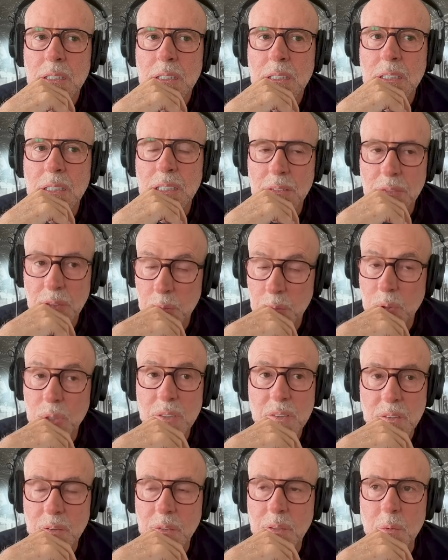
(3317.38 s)
even
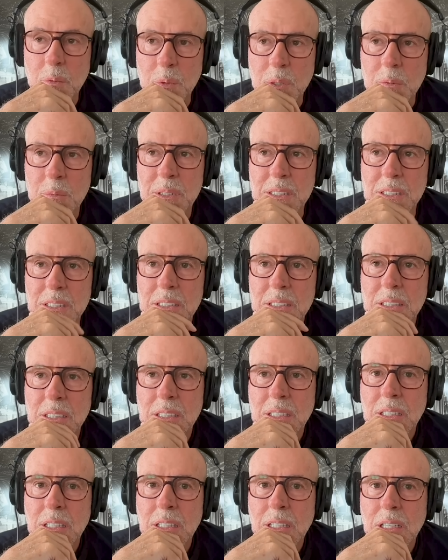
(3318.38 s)
more so than women,
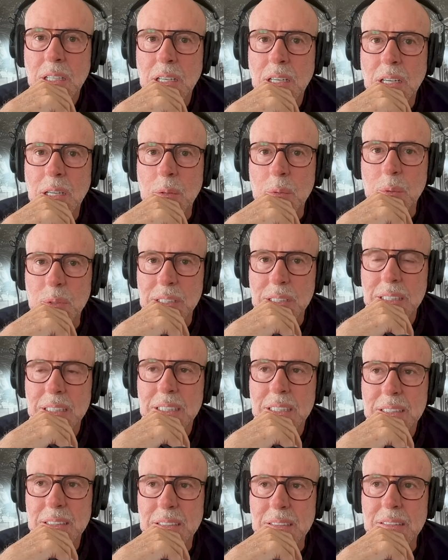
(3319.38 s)
really
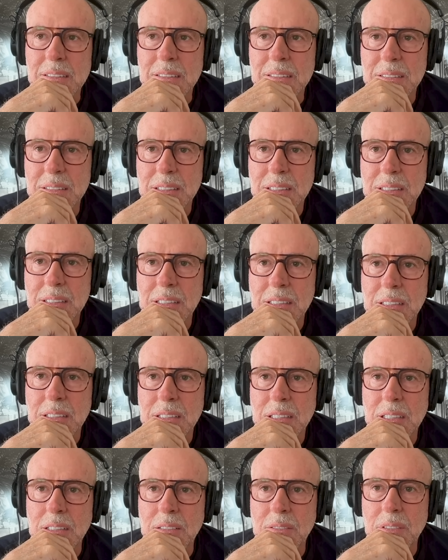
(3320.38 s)
need to
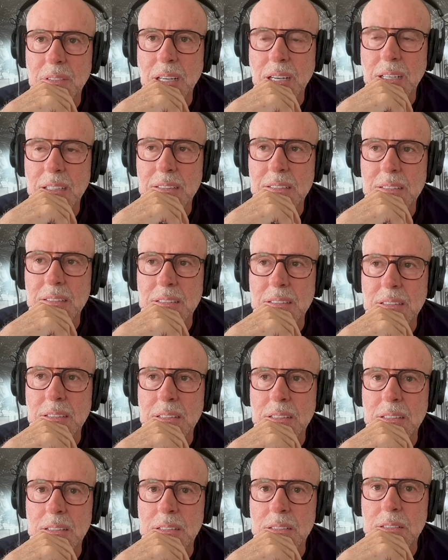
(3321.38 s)
seek and invest
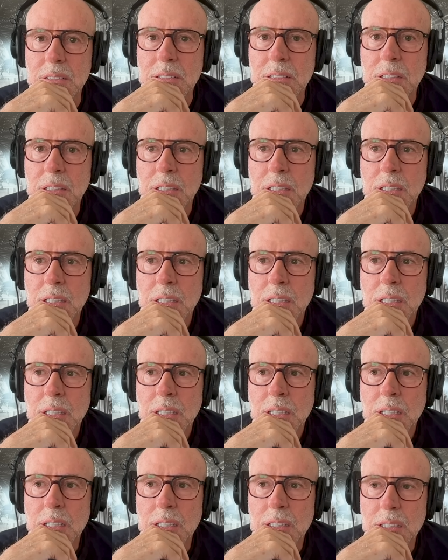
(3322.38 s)
in
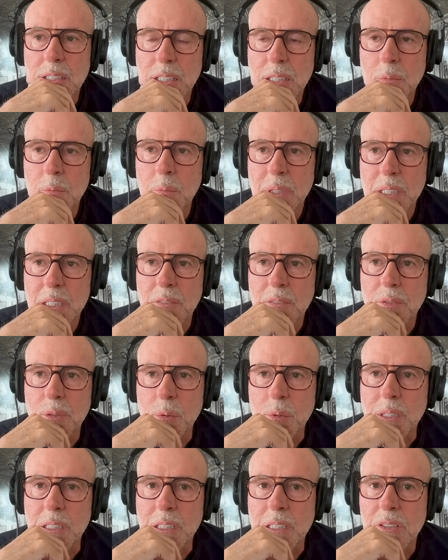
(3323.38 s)
deep,
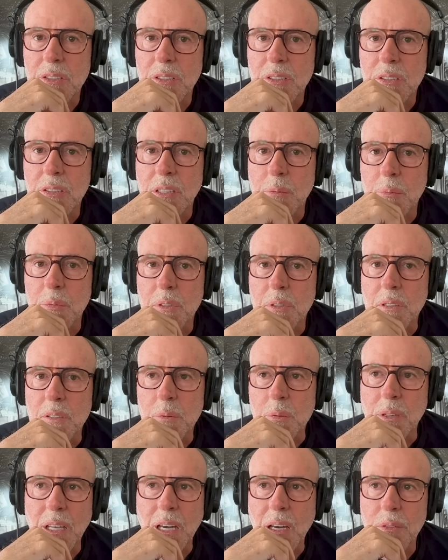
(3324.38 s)
meaningful relationships,
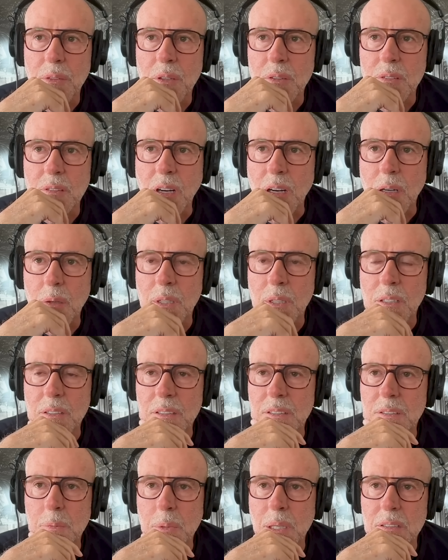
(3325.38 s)
because without those
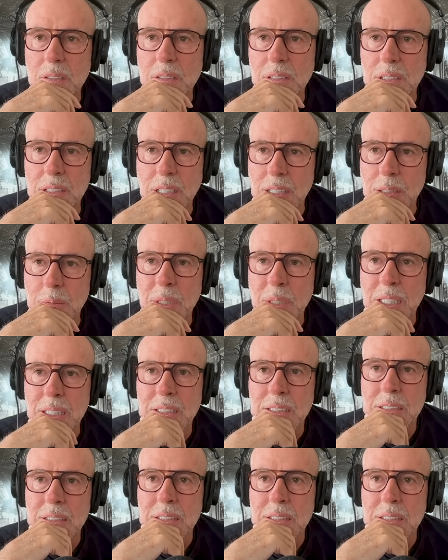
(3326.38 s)
guardrails, especially young men,